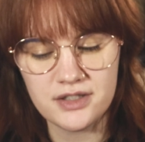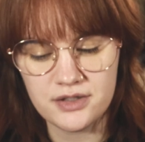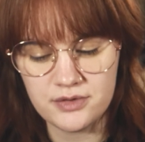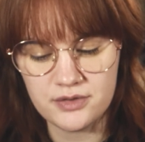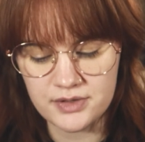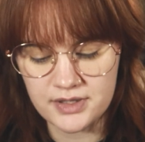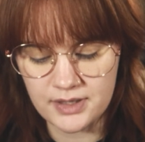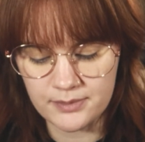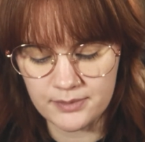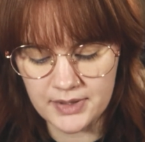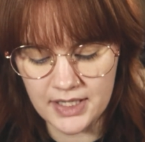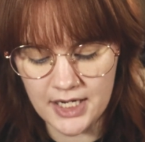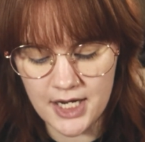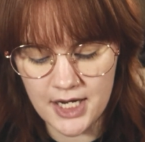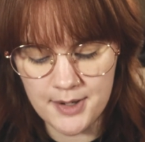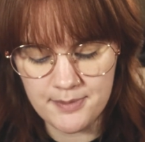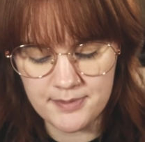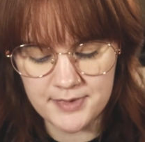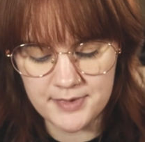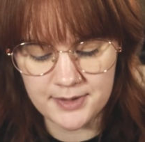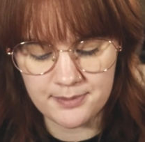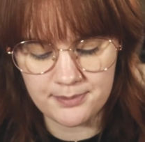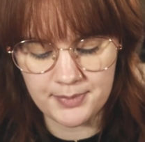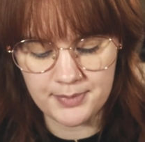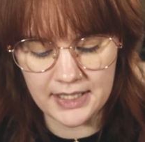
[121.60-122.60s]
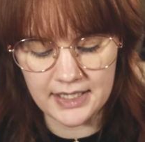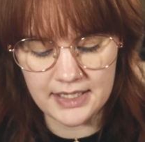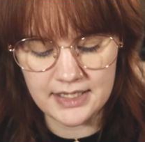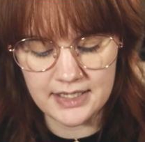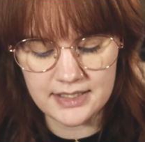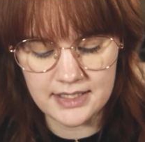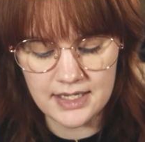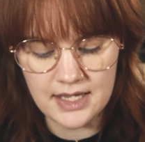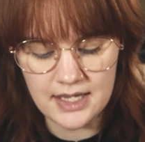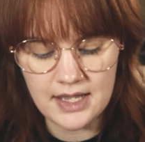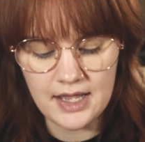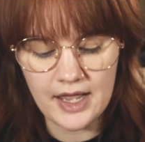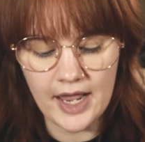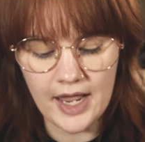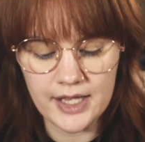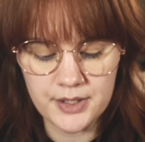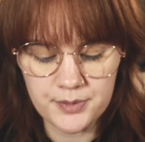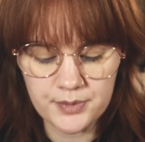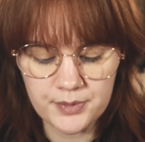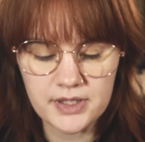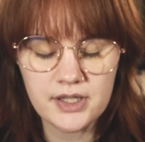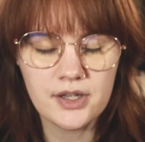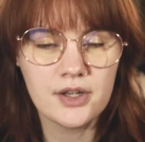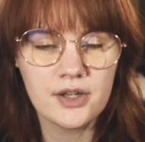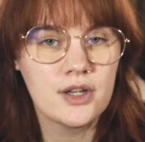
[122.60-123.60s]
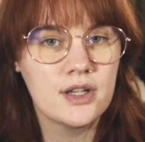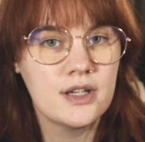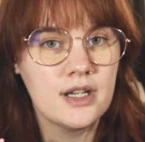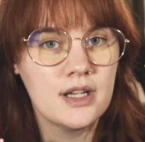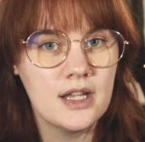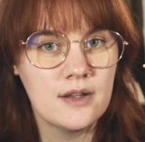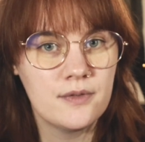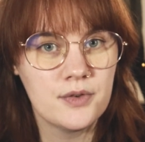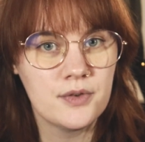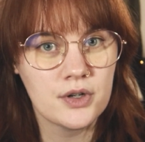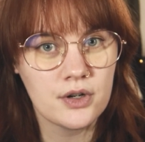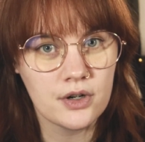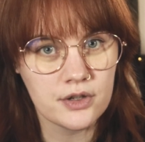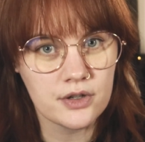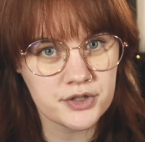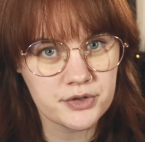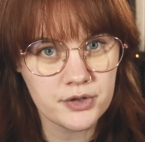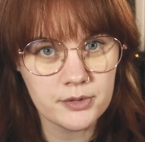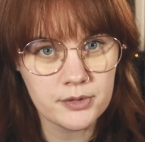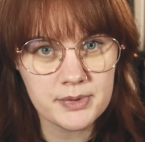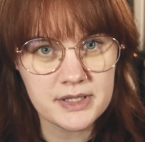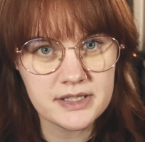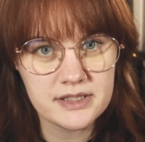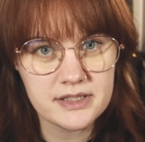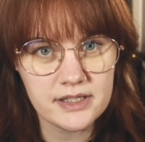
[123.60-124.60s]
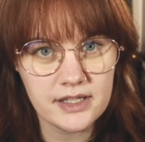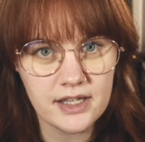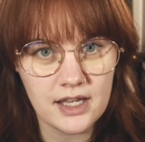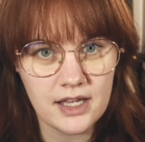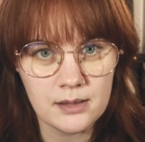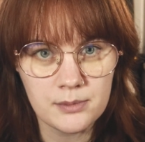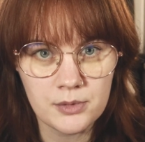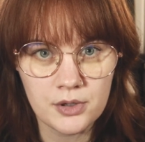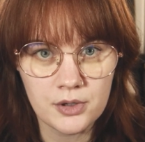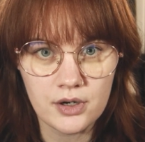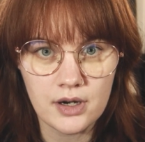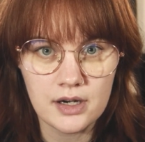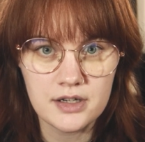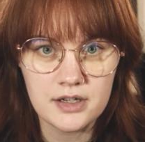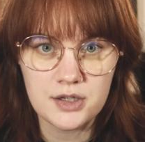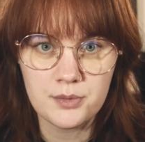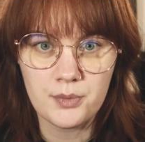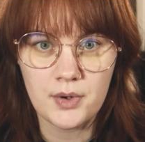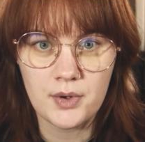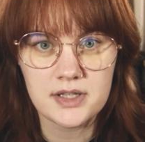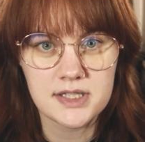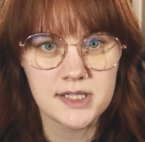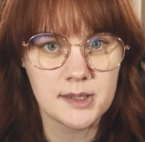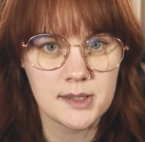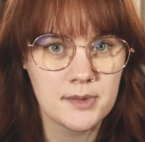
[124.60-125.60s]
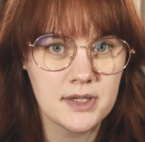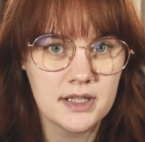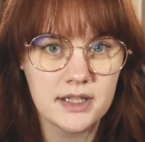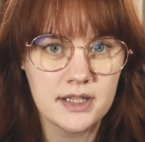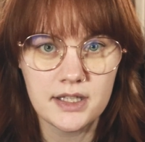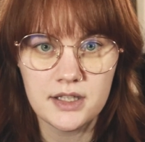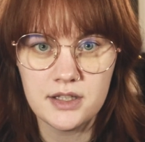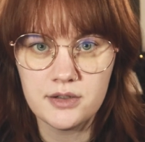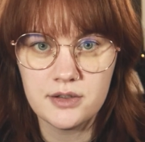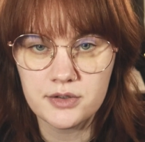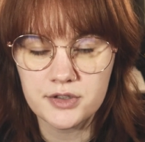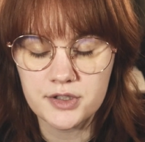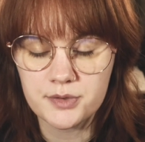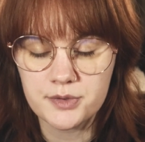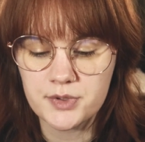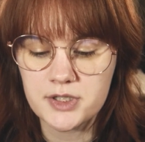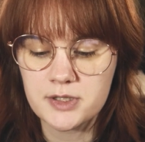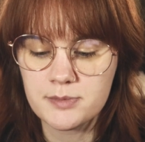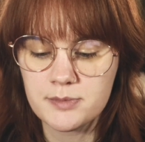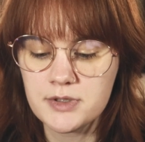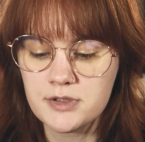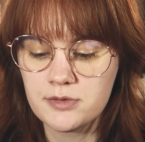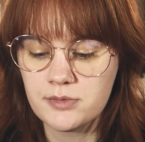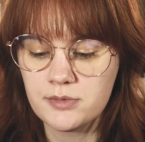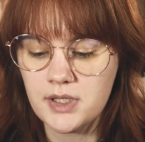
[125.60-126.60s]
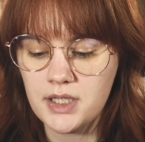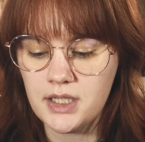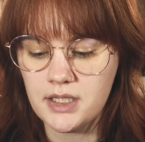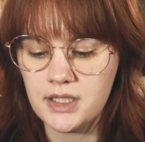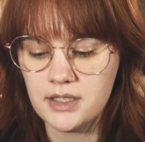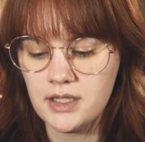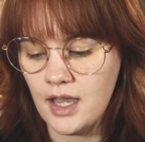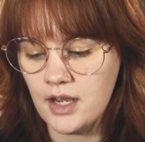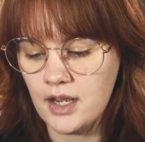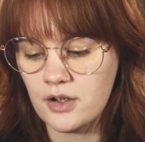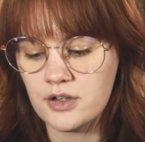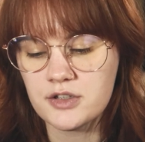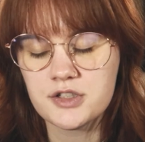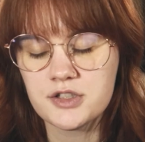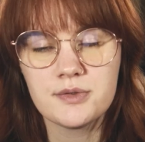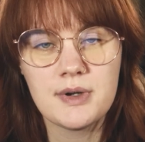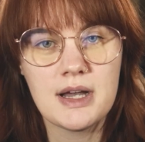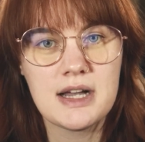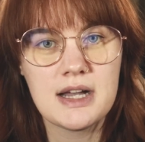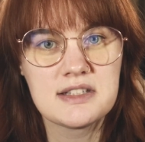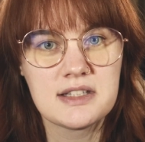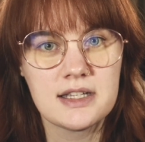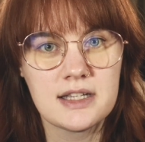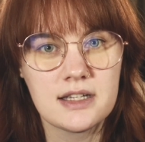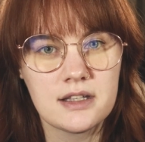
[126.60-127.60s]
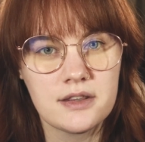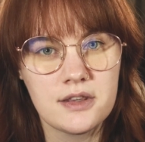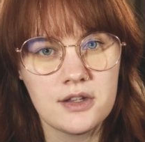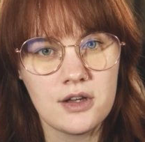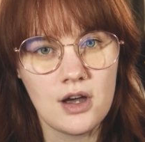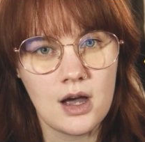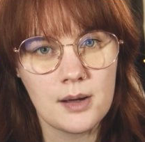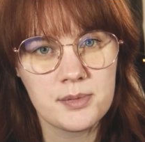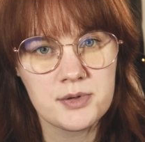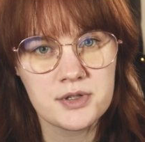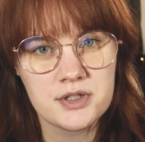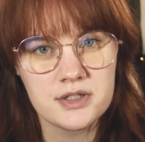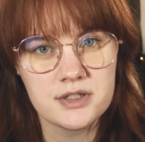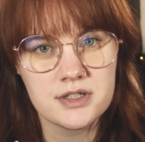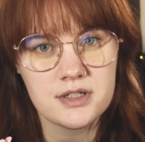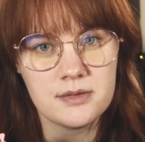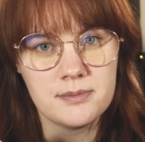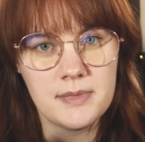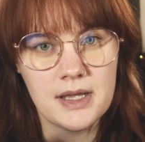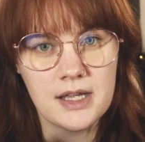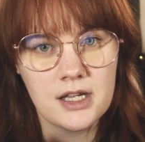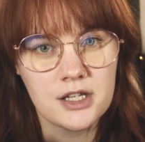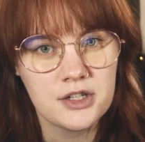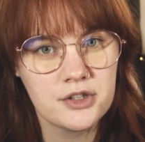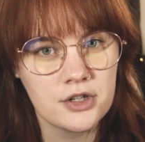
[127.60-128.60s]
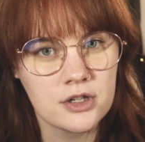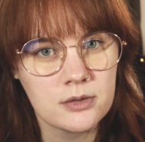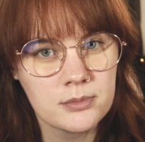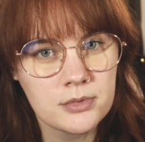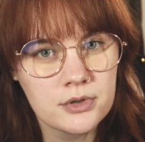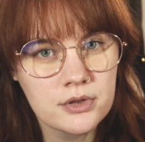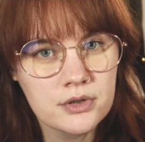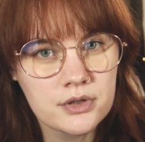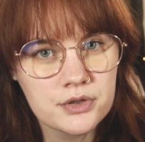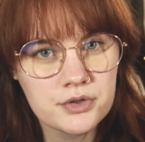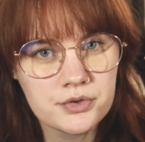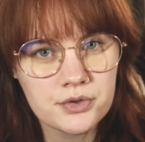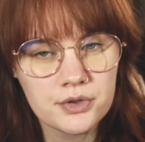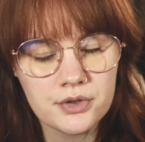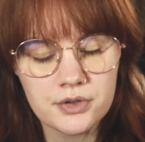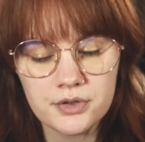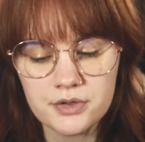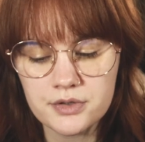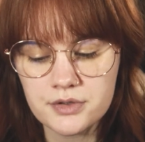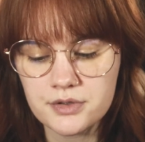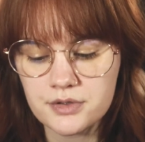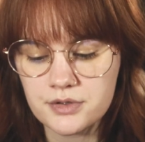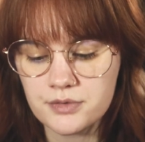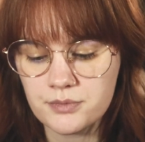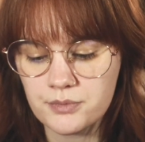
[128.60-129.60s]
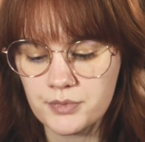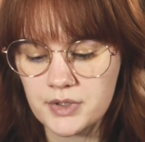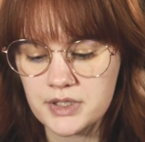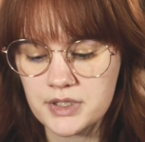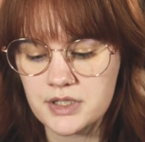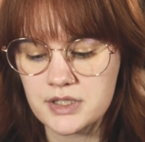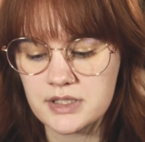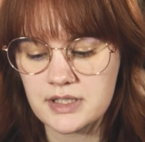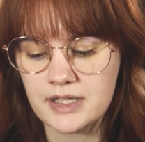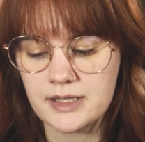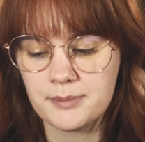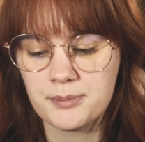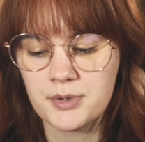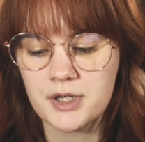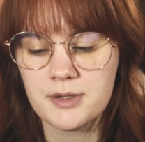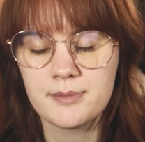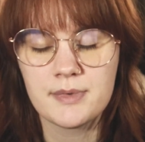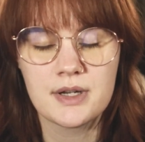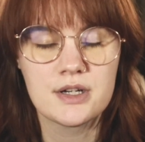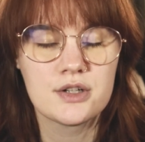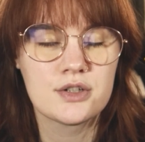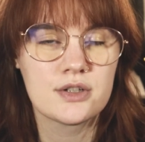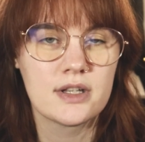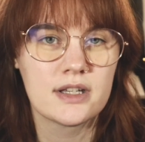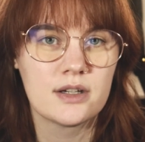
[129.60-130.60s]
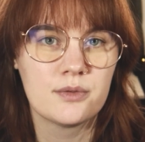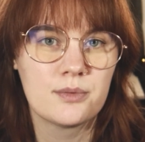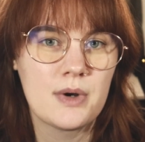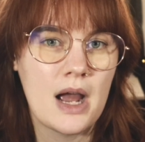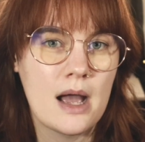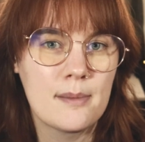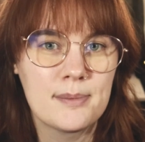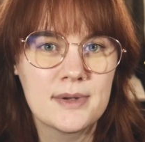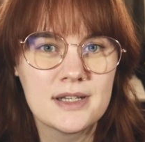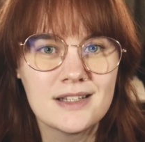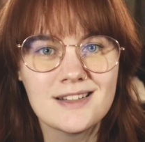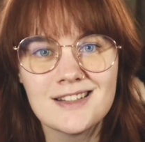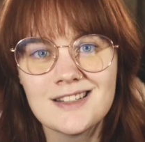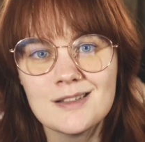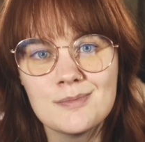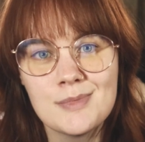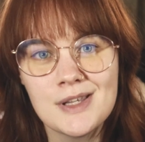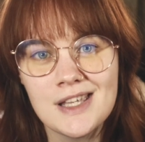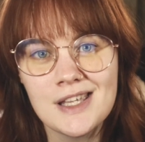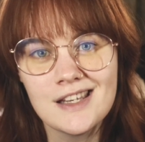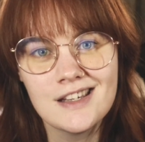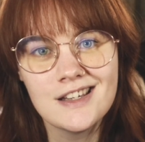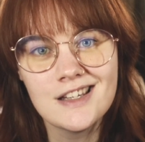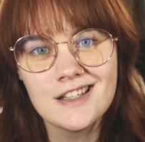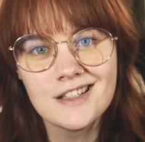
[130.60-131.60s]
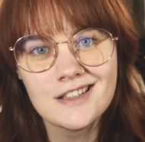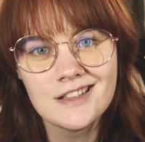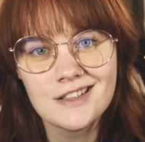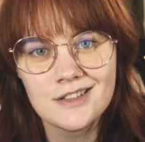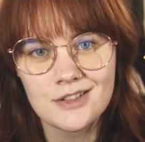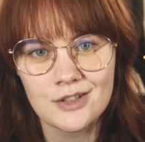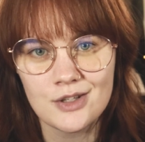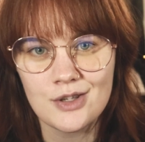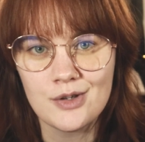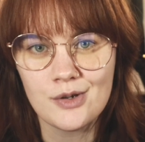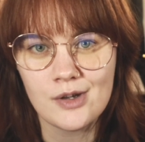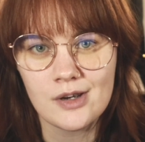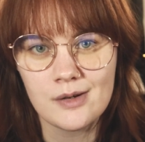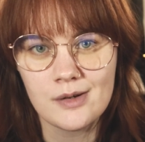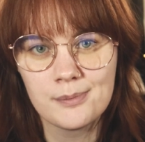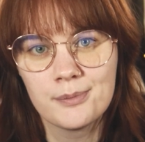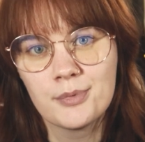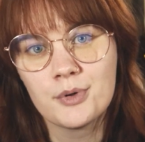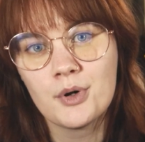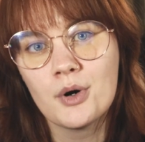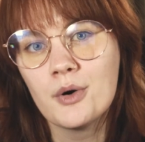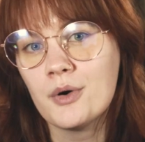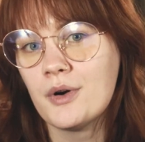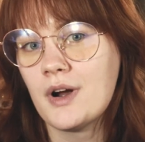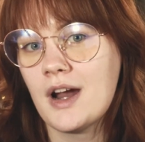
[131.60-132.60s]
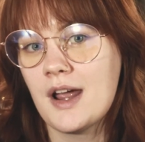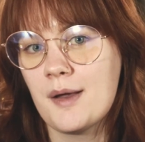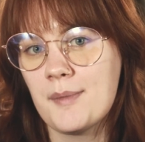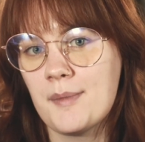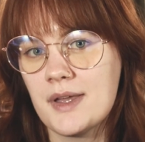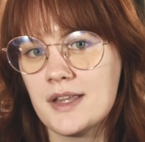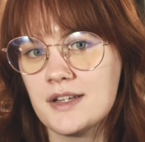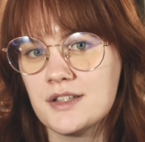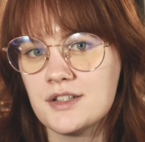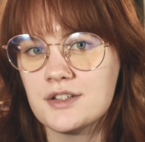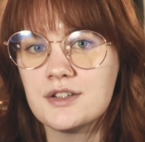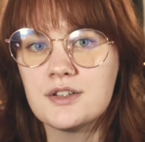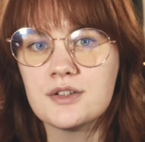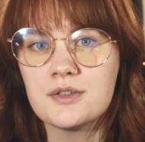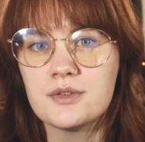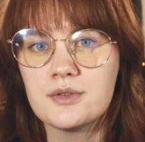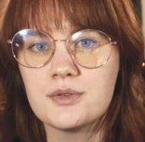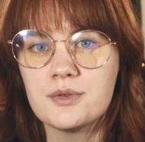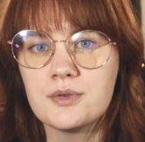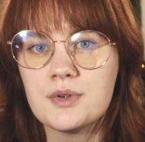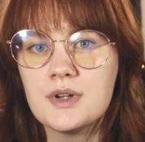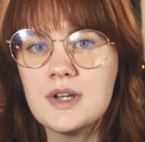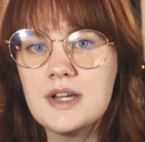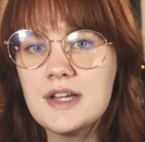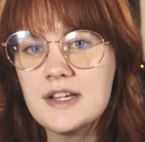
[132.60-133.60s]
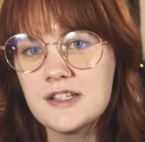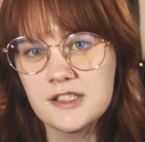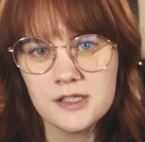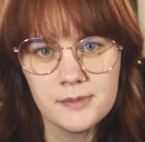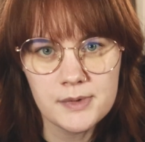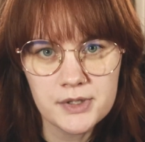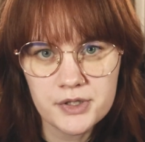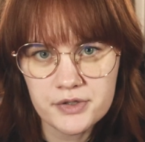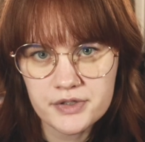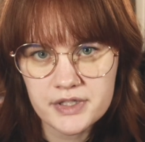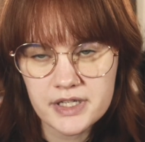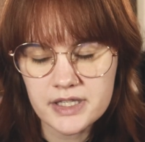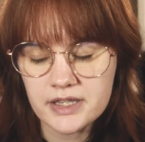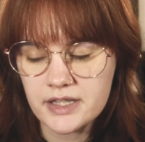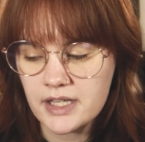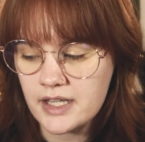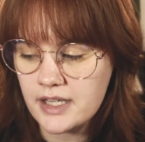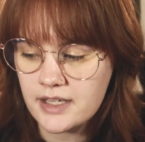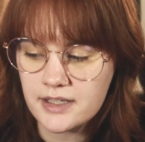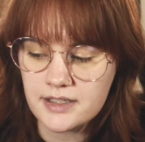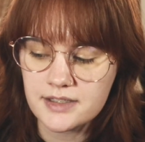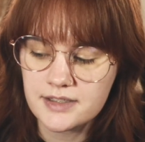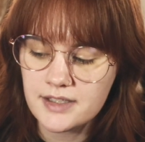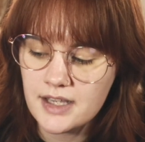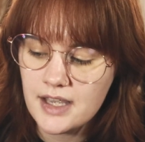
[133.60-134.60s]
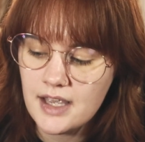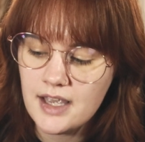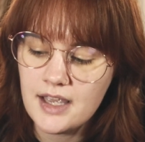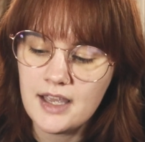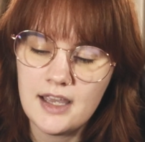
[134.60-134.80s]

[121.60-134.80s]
two sometimes, but it's really good if you're also a PC gamer and you want something that you can switch between. It also has like the option to make turbo controls, which is like pretty much like rapid speed, so you can program it to do some interesting things.